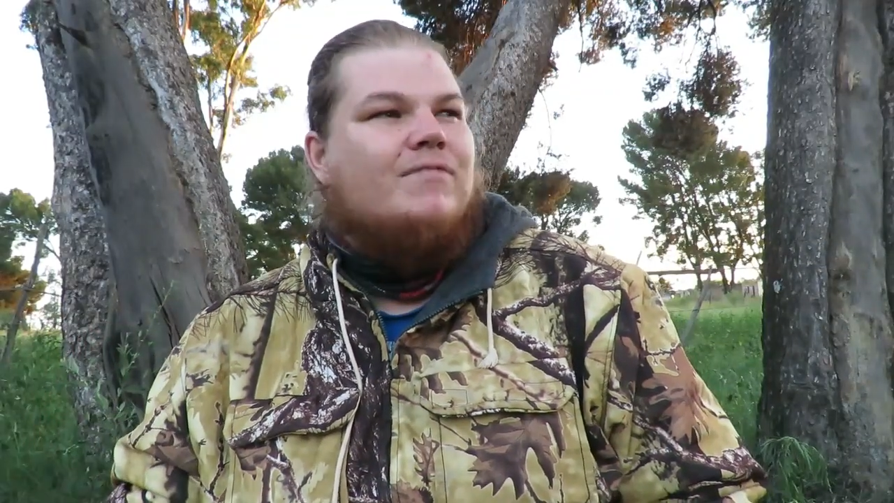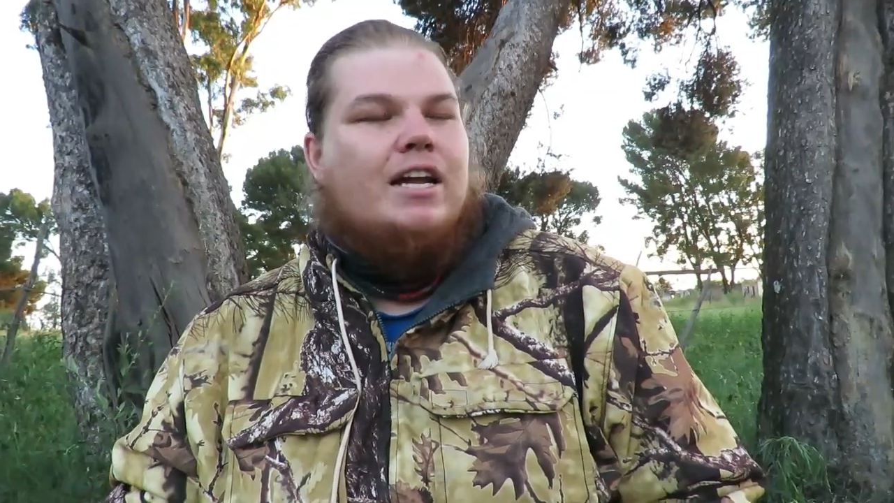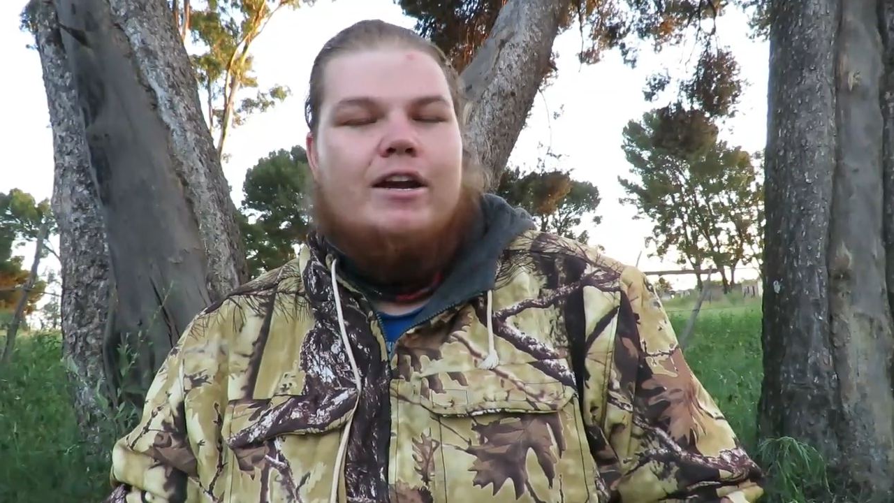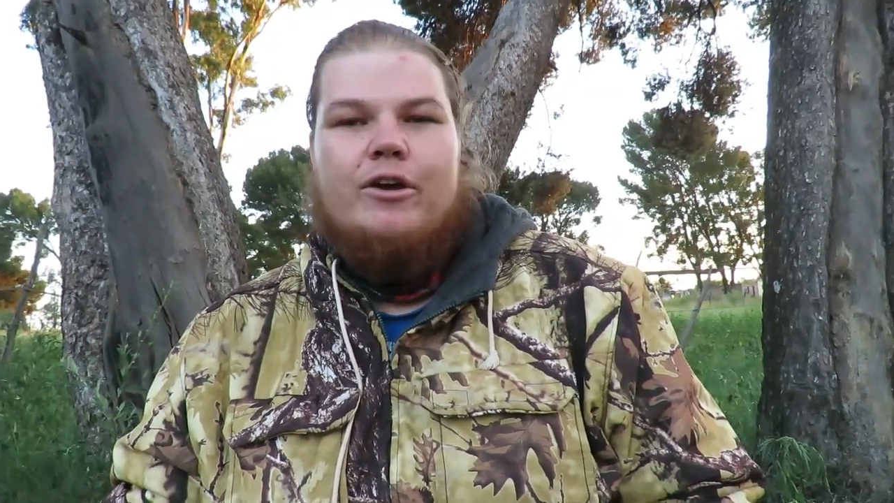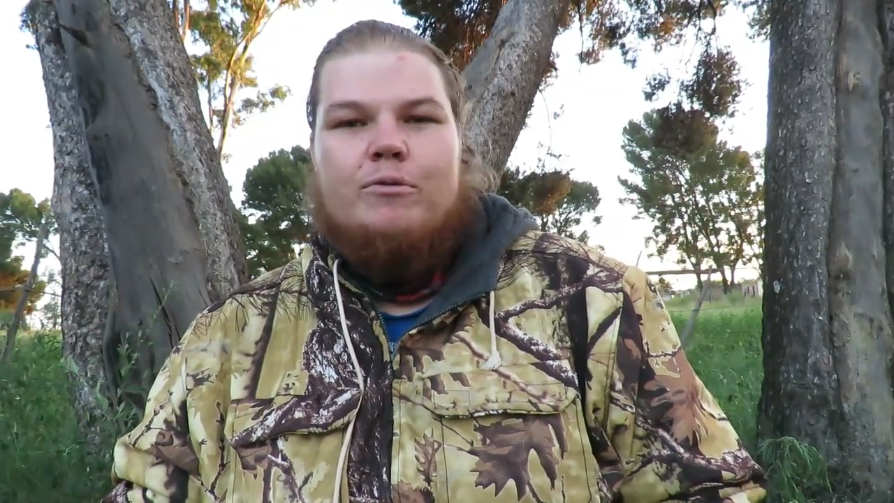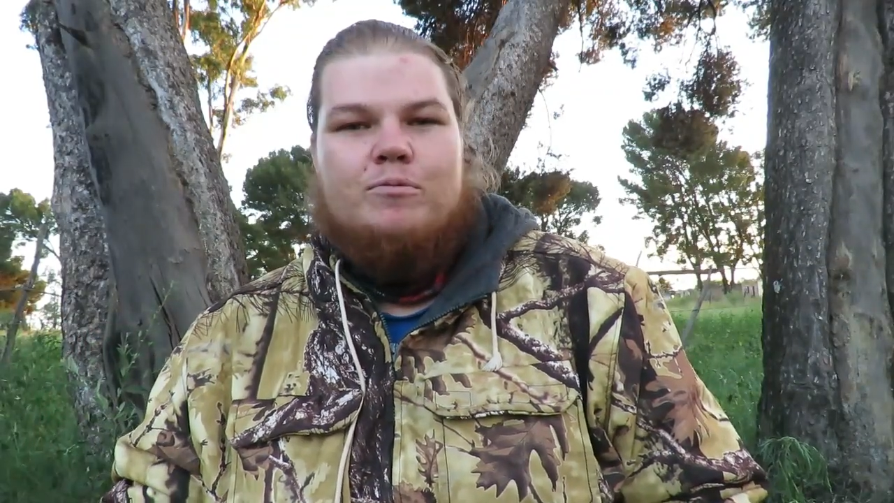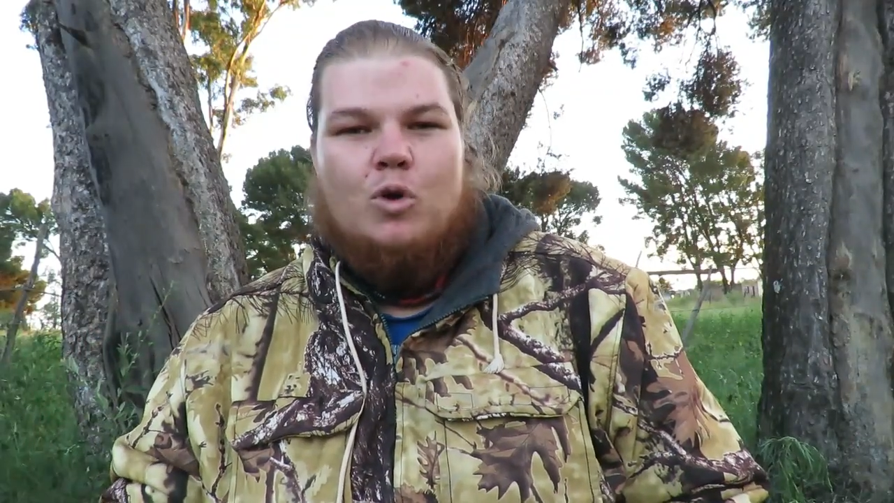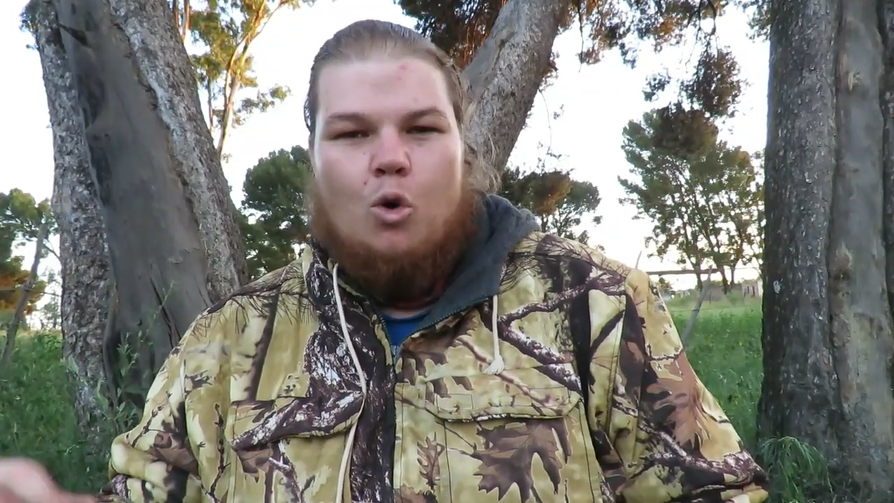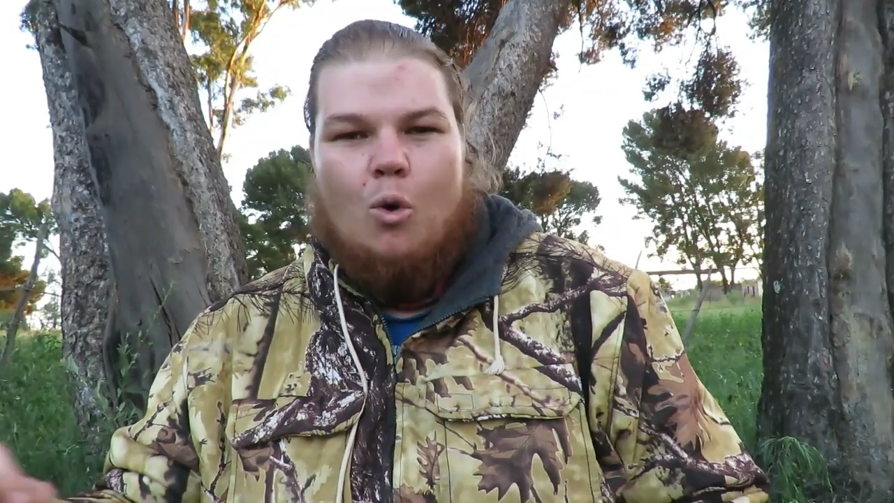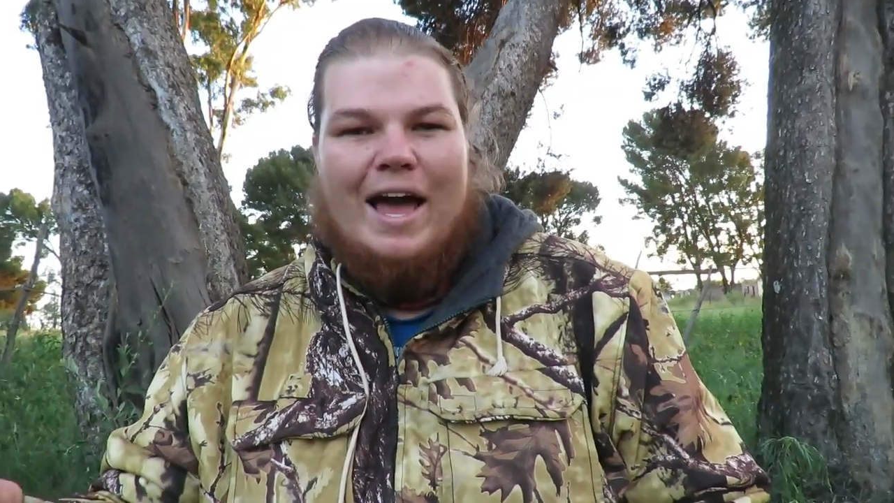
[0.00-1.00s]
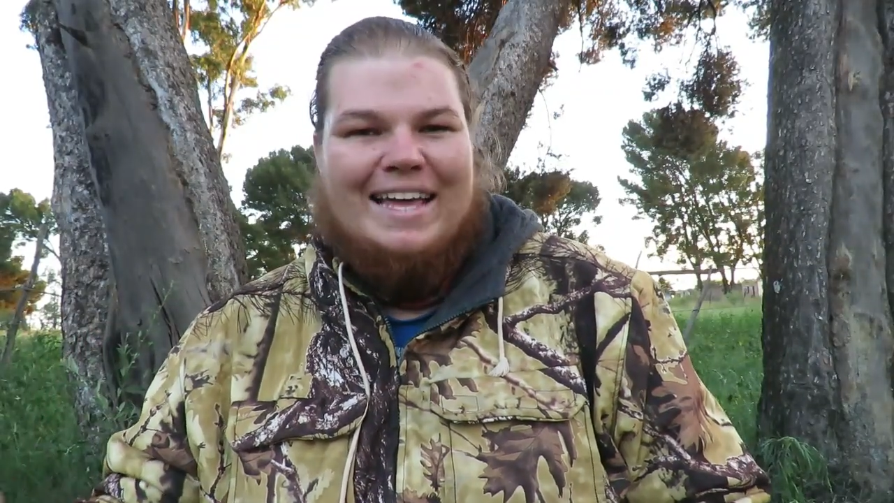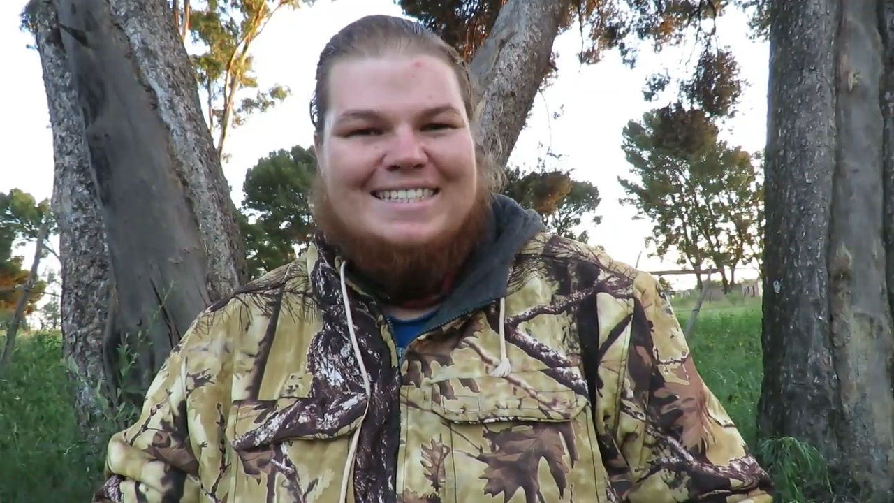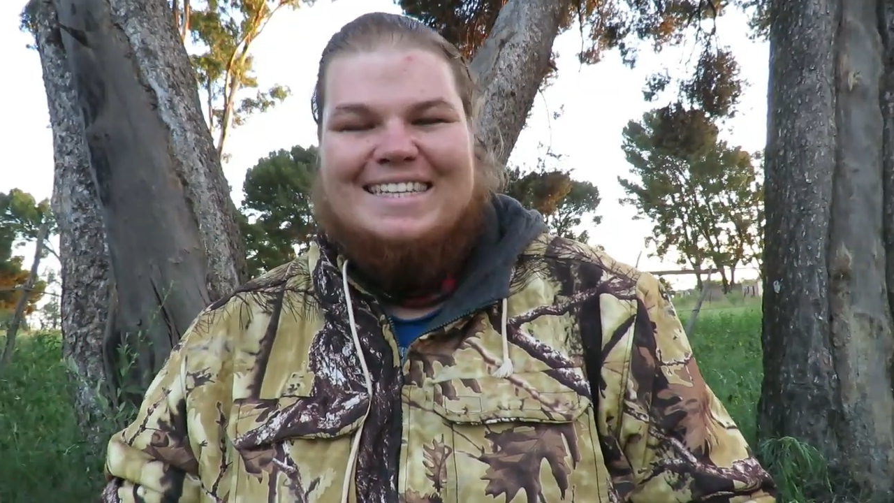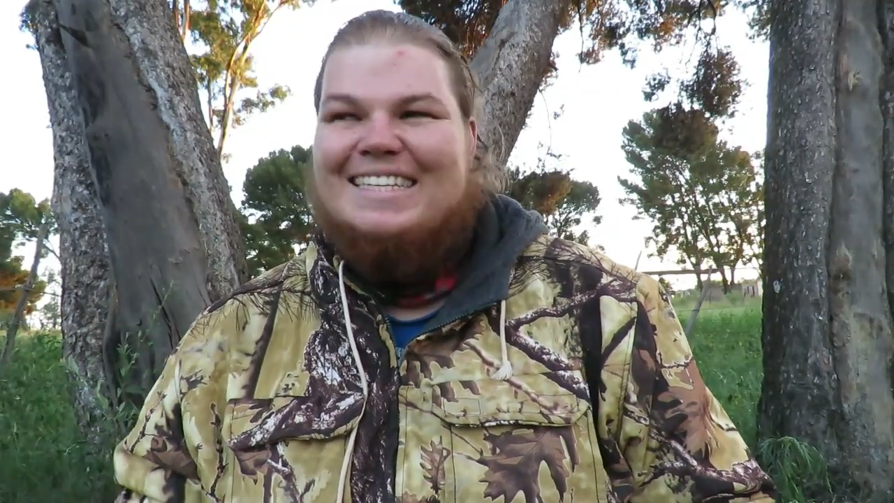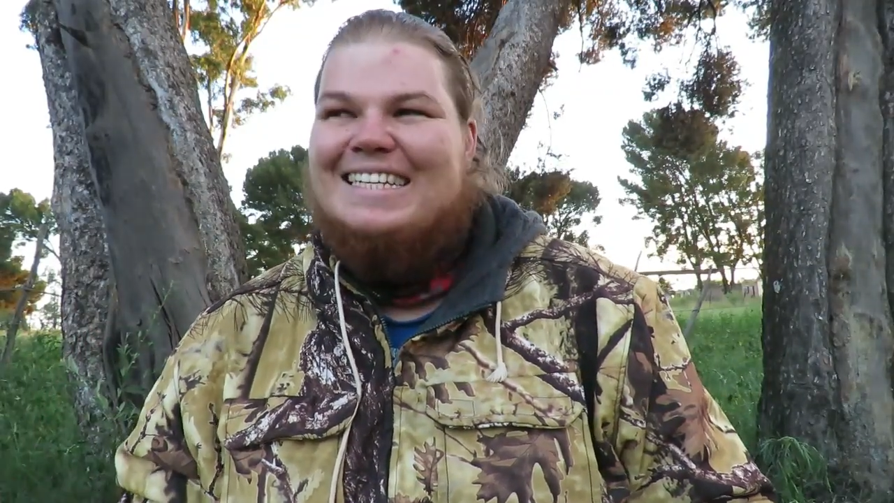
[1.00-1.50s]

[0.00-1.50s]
I don't know, quiet.